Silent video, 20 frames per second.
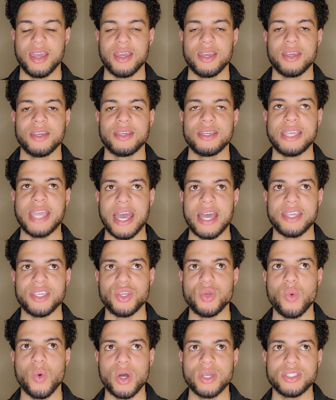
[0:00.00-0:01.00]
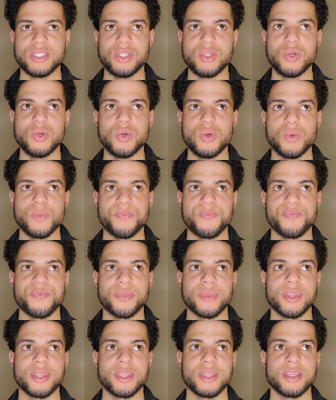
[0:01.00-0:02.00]
yeah, you want to
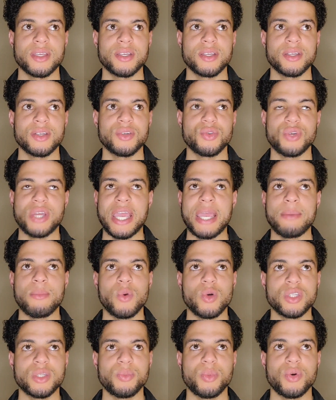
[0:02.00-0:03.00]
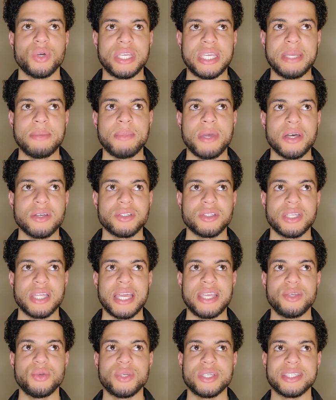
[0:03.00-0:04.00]
create multiple emails so that
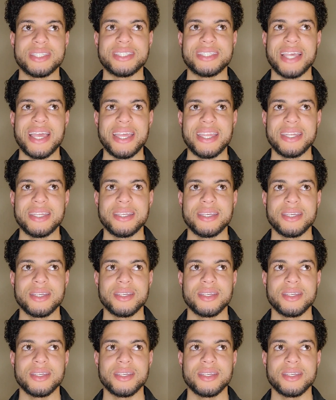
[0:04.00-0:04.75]
you can send